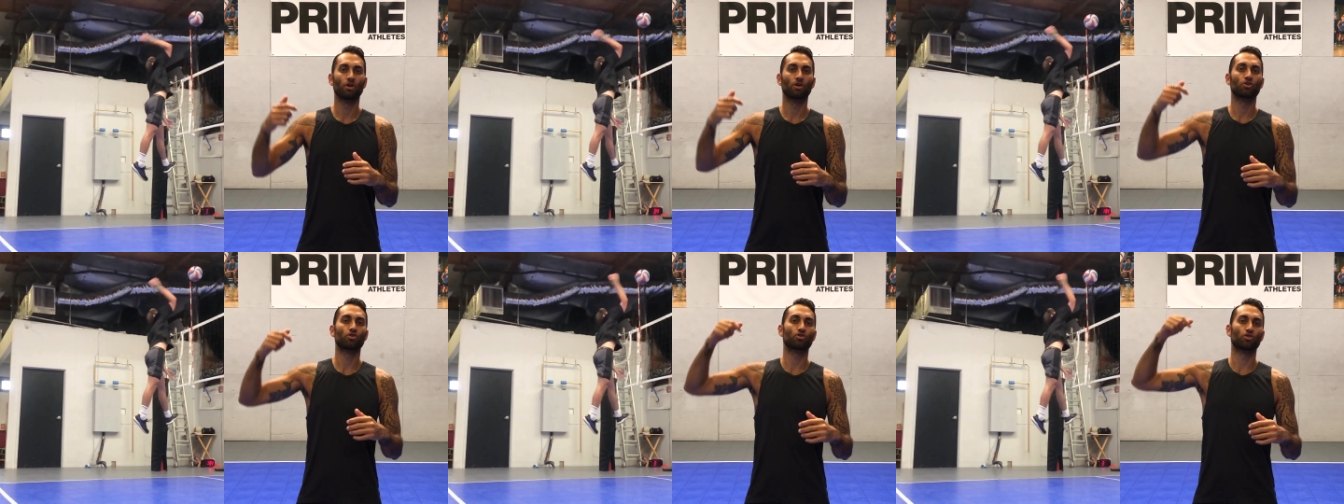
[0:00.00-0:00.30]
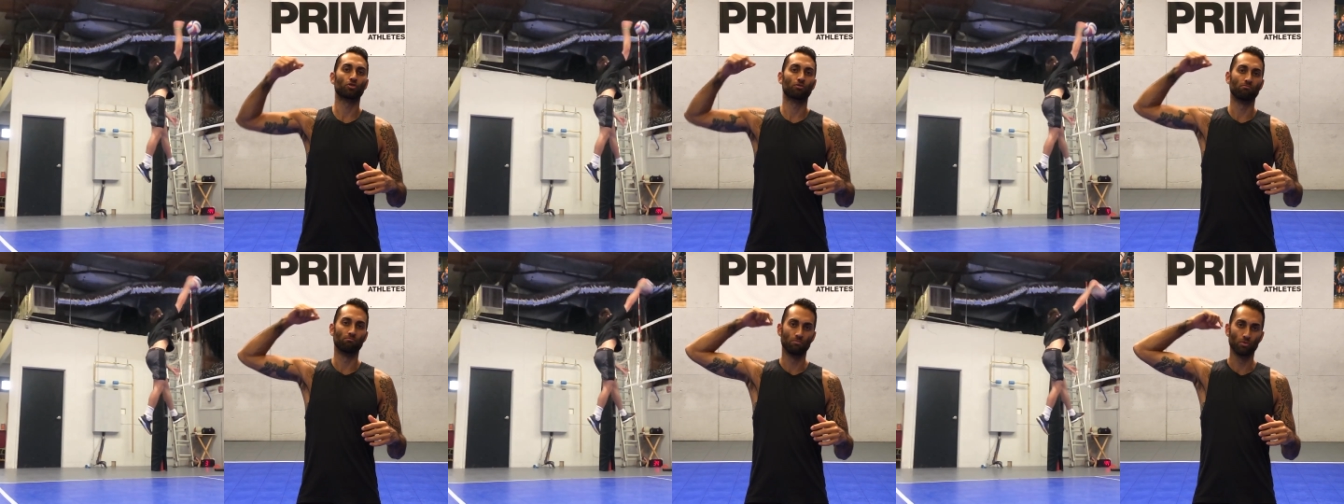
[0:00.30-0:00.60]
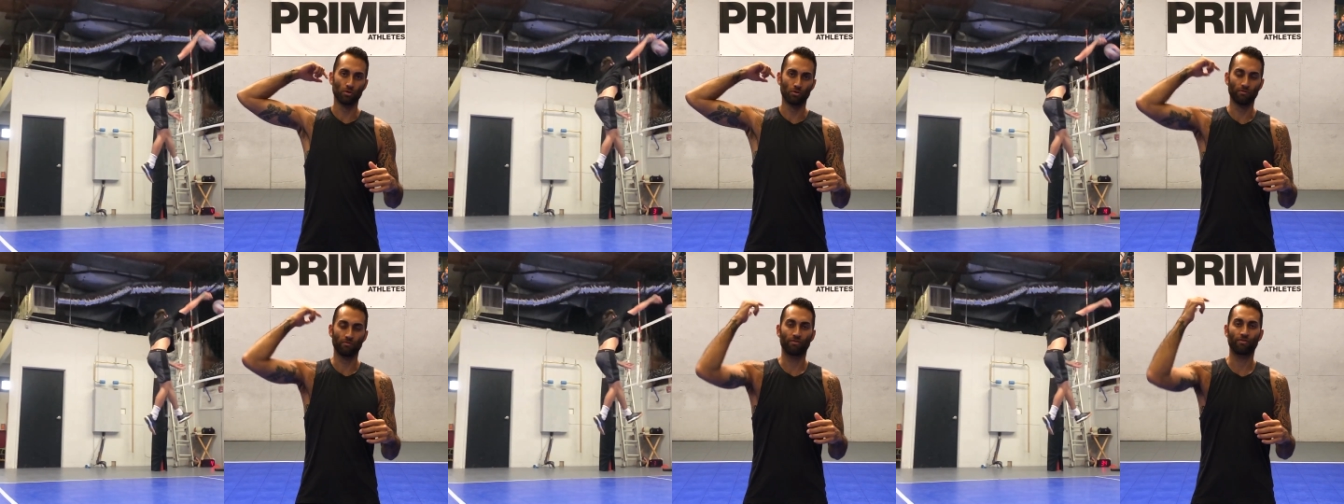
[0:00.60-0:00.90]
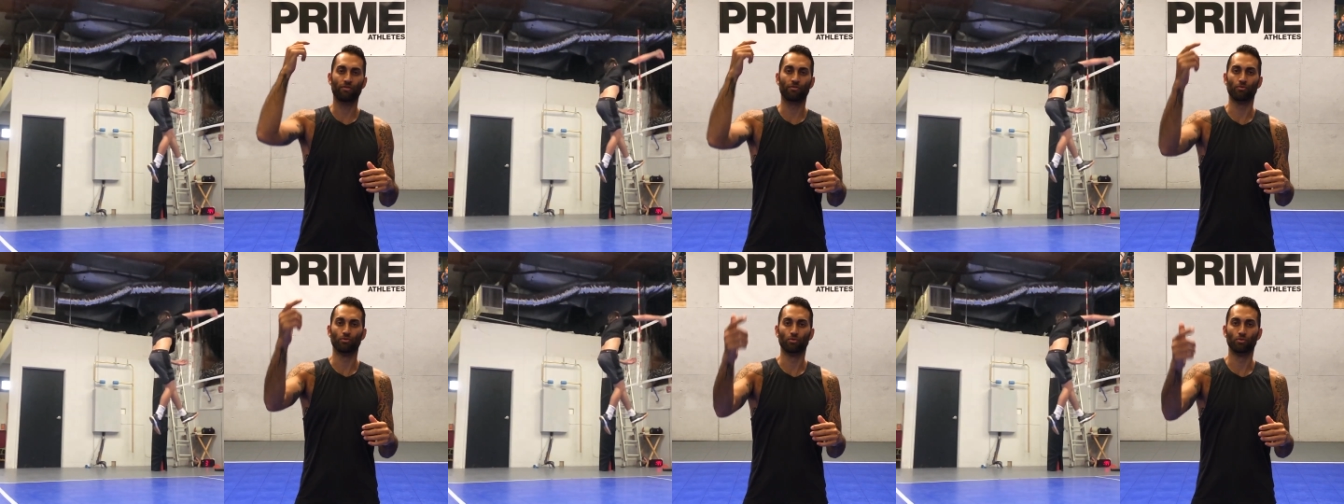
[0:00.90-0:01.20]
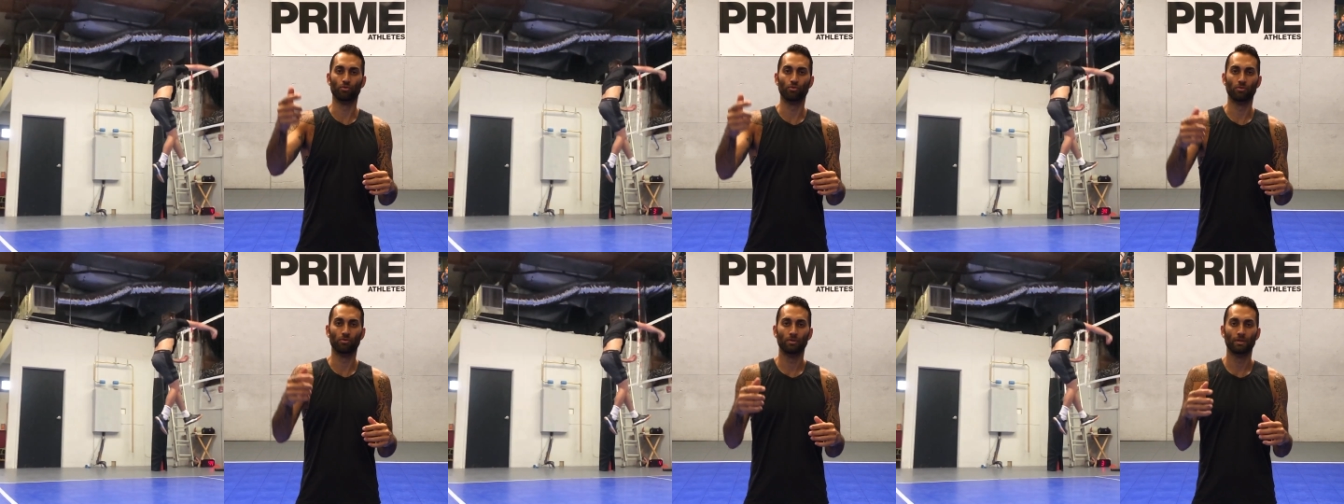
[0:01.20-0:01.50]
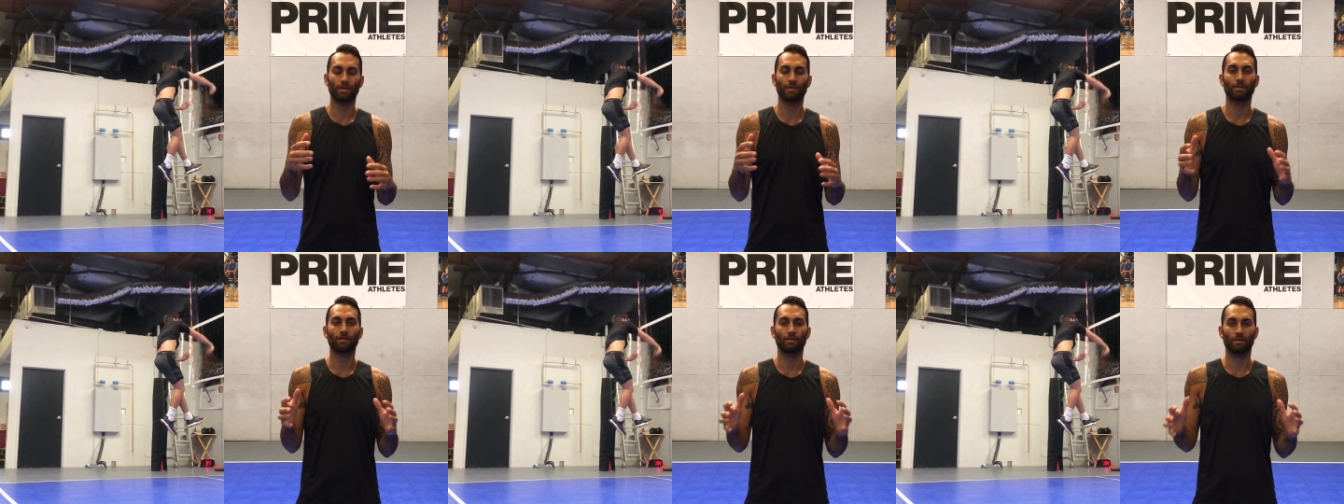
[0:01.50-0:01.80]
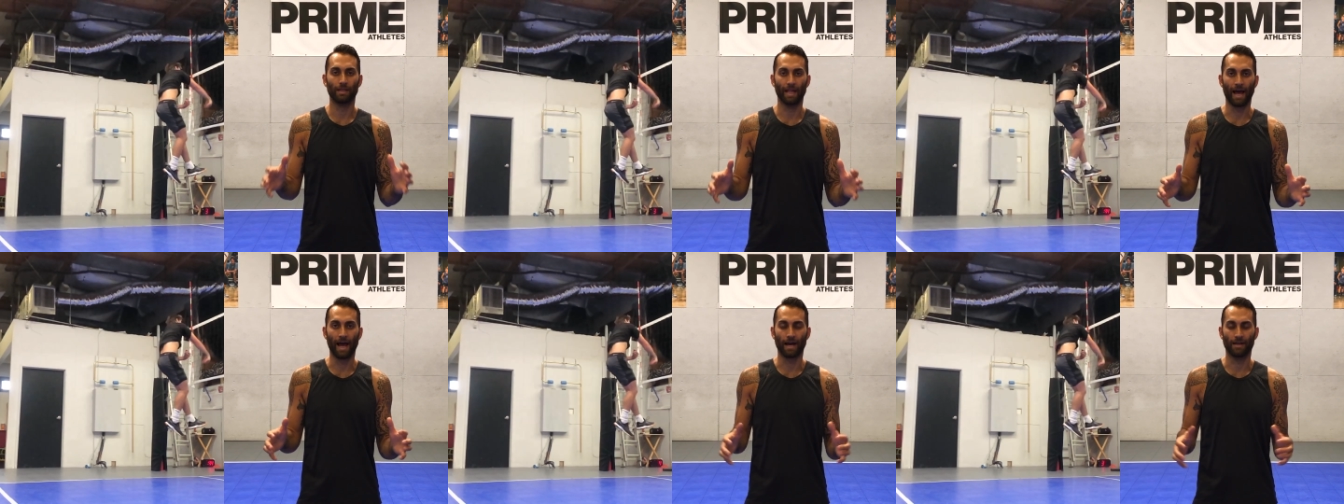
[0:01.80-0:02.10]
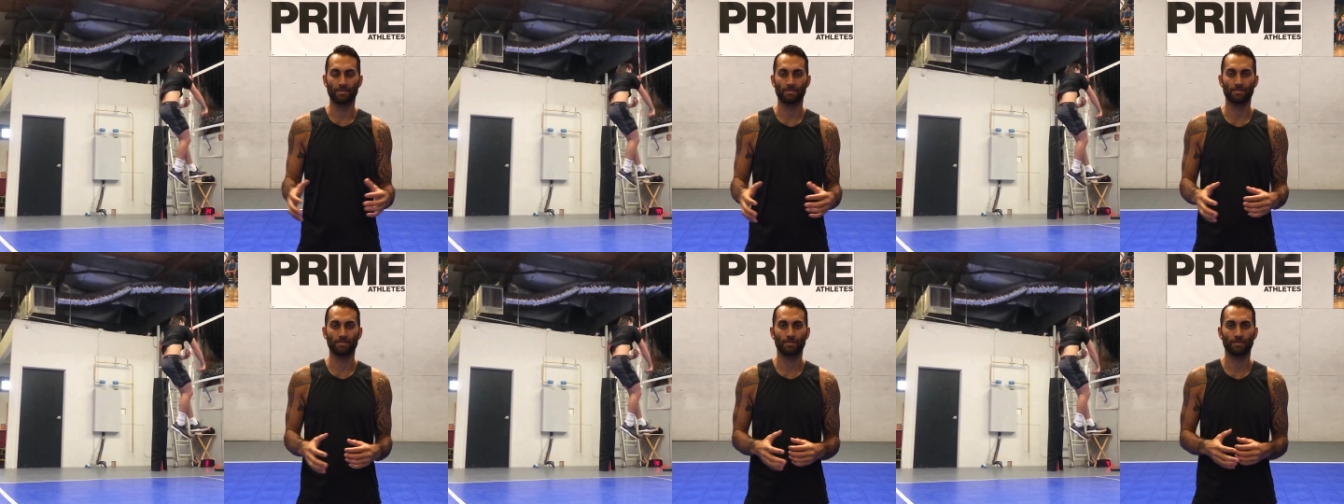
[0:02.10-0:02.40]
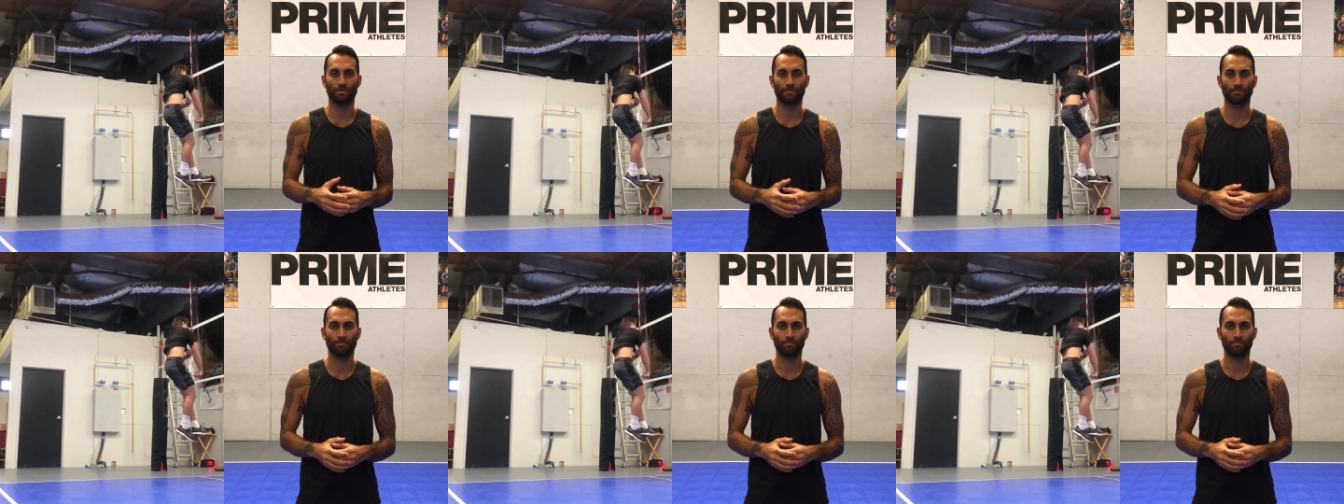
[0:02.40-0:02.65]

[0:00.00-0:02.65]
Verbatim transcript: should move through last.